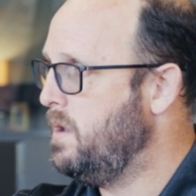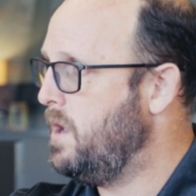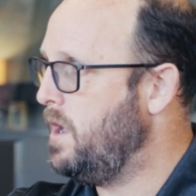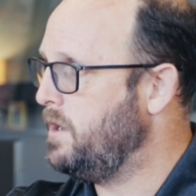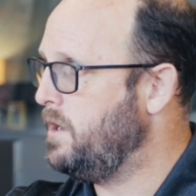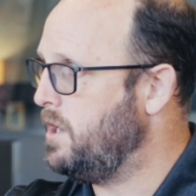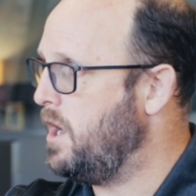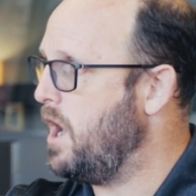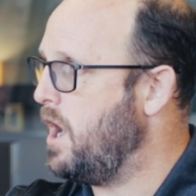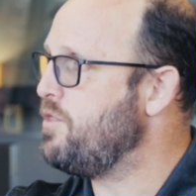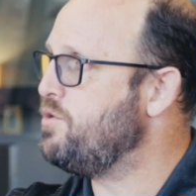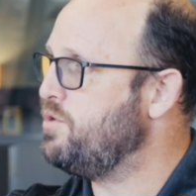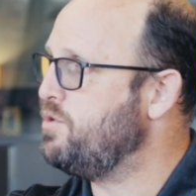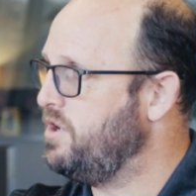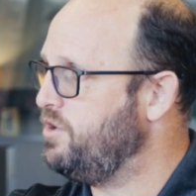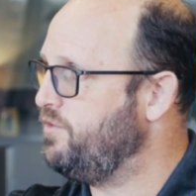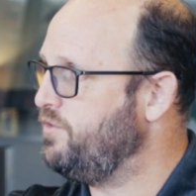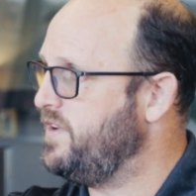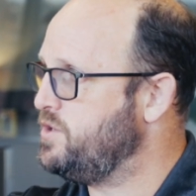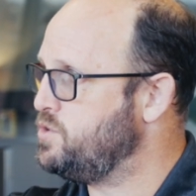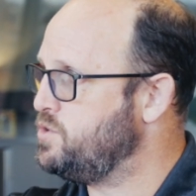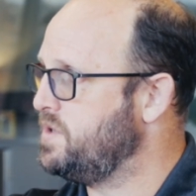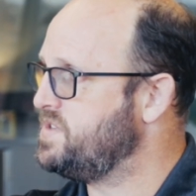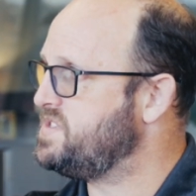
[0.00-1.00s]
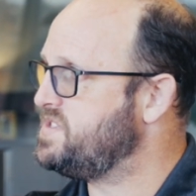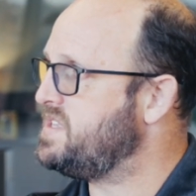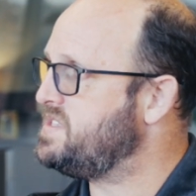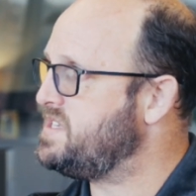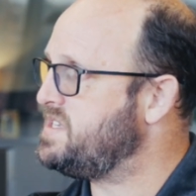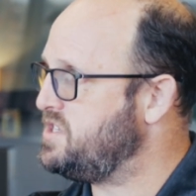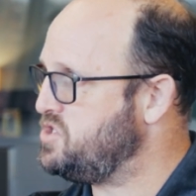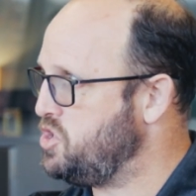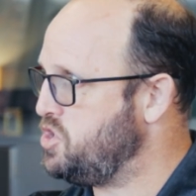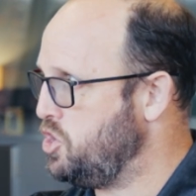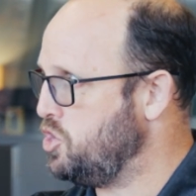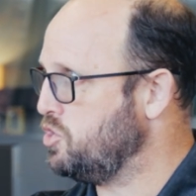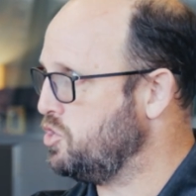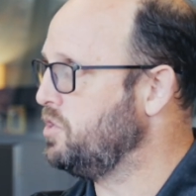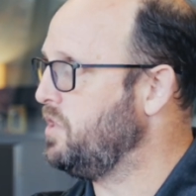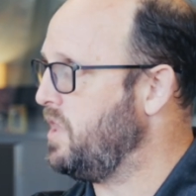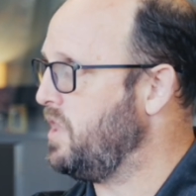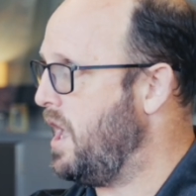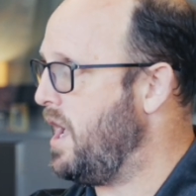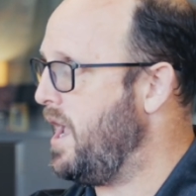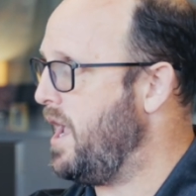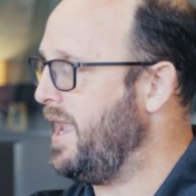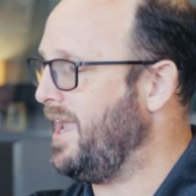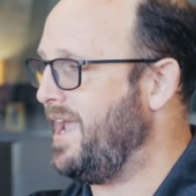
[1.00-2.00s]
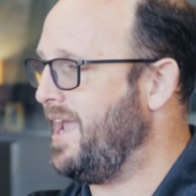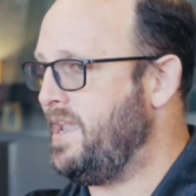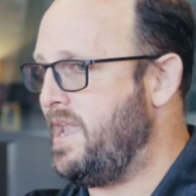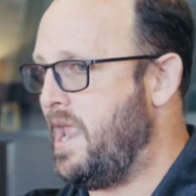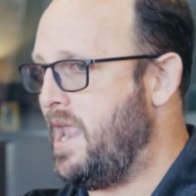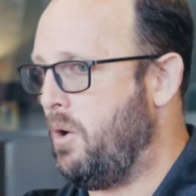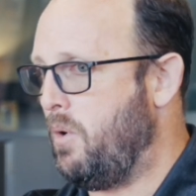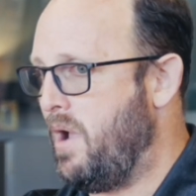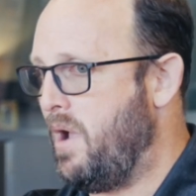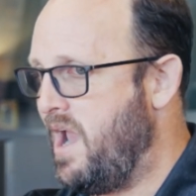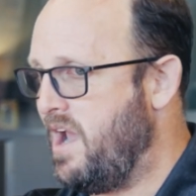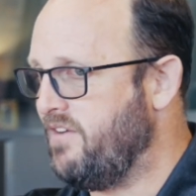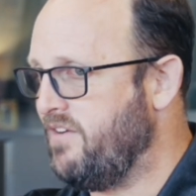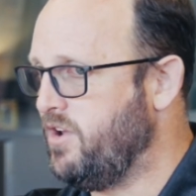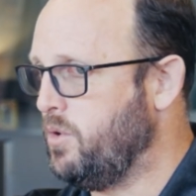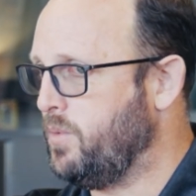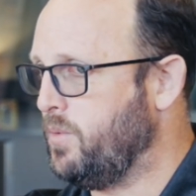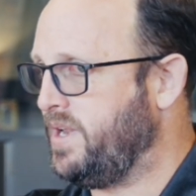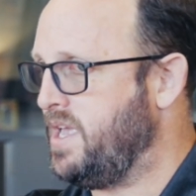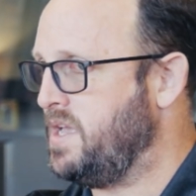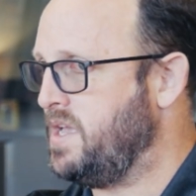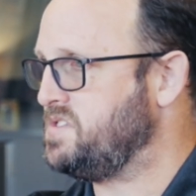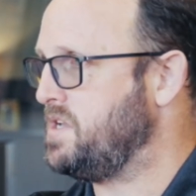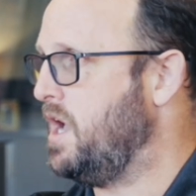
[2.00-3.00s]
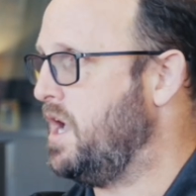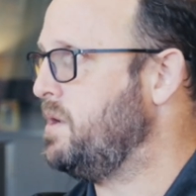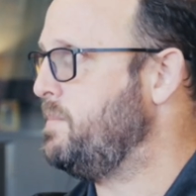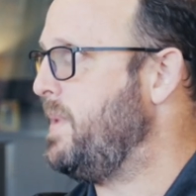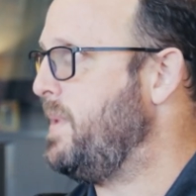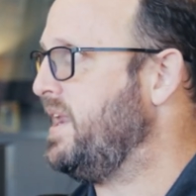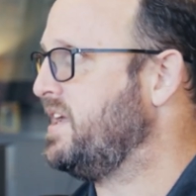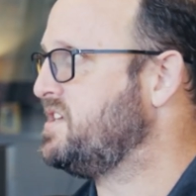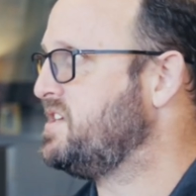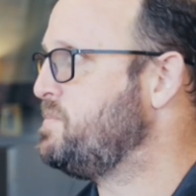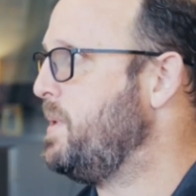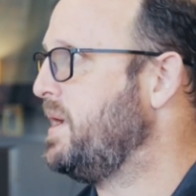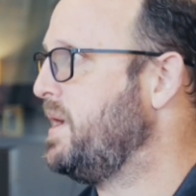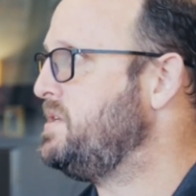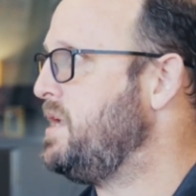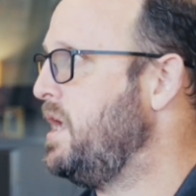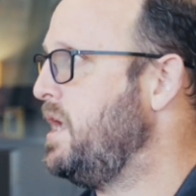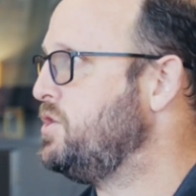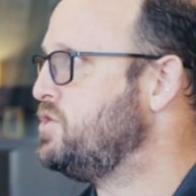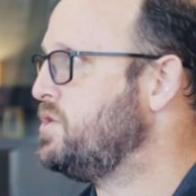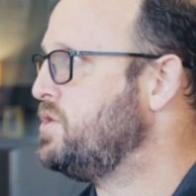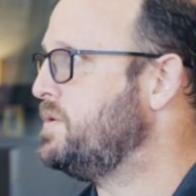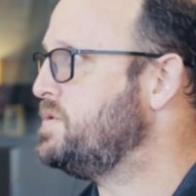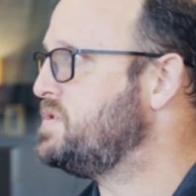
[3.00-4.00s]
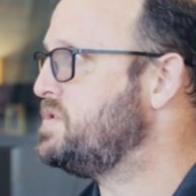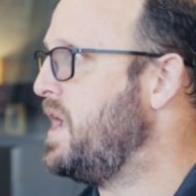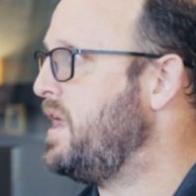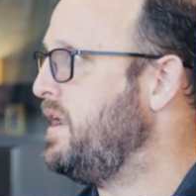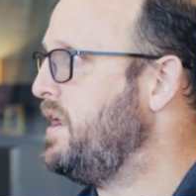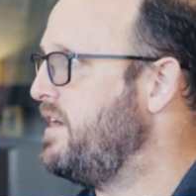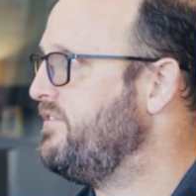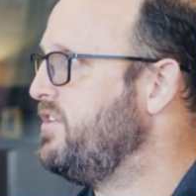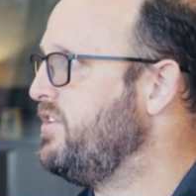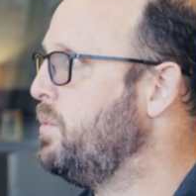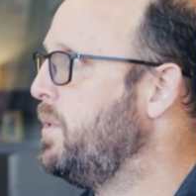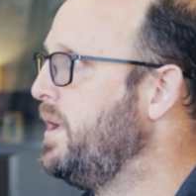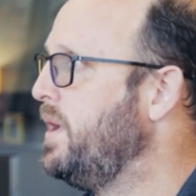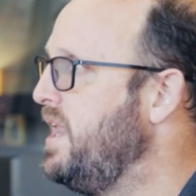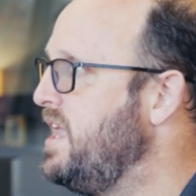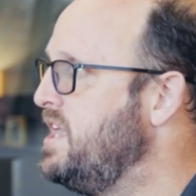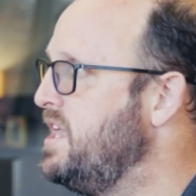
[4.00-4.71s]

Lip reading: and another individual that says you're lying, and now everyone has unmet expectations and everyone